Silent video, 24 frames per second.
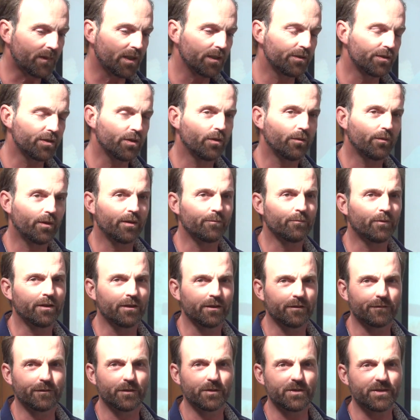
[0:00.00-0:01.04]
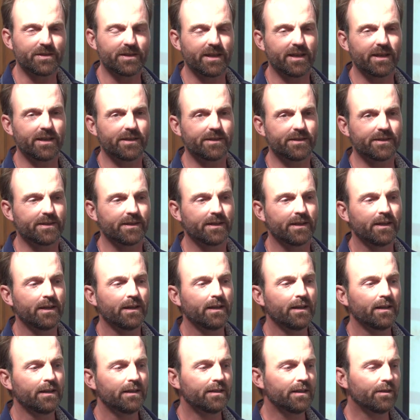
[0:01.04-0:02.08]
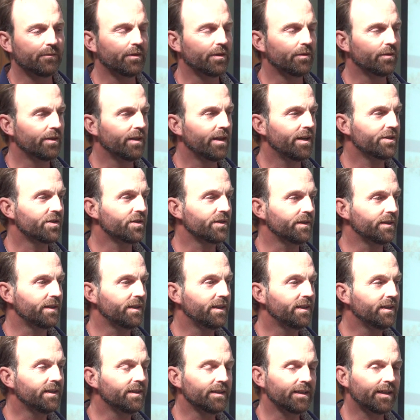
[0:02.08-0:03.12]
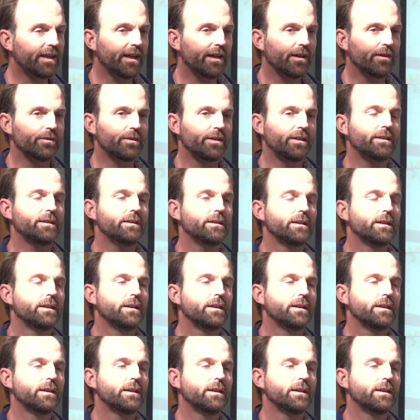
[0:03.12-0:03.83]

So on one of the first days that we were actually in the county,